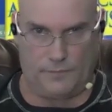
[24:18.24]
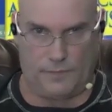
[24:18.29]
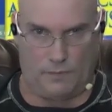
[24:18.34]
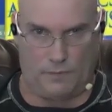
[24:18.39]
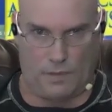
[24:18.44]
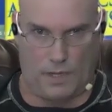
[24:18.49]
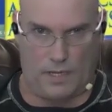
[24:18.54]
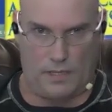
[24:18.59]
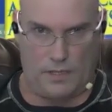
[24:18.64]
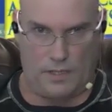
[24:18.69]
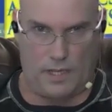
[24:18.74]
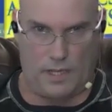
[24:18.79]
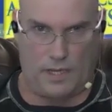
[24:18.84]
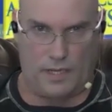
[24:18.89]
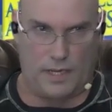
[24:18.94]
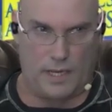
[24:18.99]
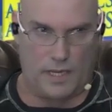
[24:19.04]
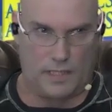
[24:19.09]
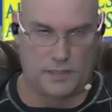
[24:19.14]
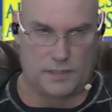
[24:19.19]
Right, you get a
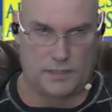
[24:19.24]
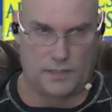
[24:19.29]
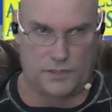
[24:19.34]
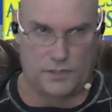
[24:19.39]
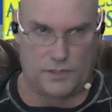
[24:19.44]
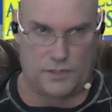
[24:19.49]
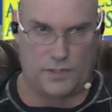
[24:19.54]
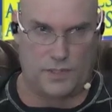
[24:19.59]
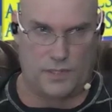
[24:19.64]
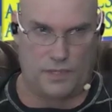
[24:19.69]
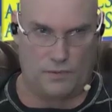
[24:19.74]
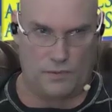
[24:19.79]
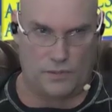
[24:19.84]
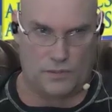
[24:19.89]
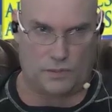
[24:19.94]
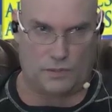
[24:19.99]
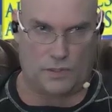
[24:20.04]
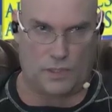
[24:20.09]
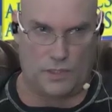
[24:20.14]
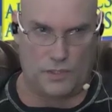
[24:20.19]
guest in the studio
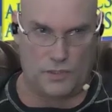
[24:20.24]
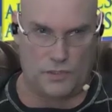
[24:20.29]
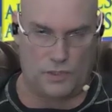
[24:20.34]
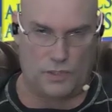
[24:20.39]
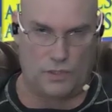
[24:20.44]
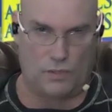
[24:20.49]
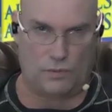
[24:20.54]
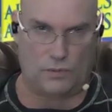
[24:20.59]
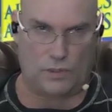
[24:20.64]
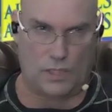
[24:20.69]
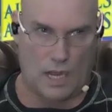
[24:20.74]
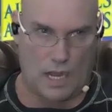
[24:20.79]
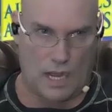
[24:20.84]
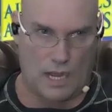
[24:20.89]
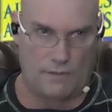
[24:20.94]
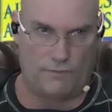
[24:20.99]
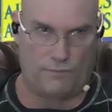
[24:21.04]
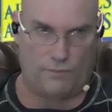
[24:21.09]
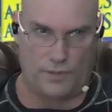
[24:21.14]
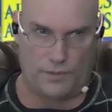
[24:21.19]
so long as you go
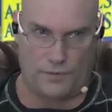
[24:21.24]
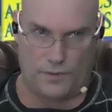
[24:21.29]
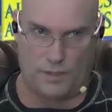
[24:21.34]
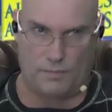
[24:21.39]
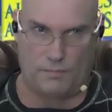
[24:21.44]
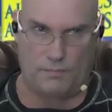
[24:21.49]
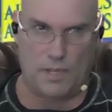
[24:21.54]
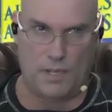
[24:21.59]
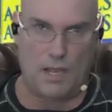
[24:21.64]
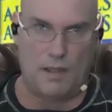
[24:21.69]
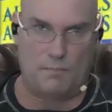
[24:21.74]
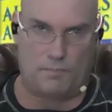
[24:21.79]
live with them